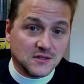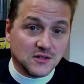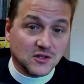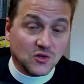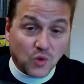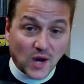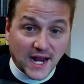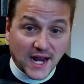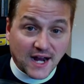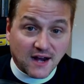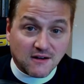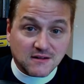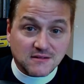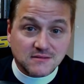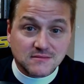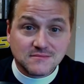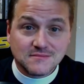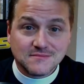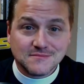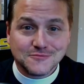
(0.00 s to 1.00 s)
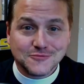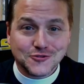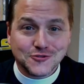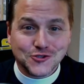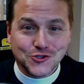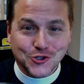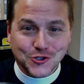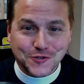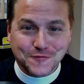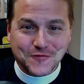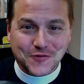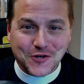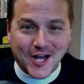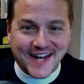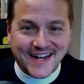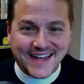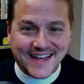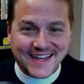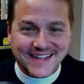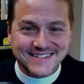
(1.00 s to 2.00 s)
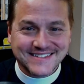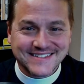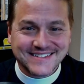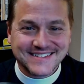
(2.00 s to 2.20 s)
The Where? Good Friday,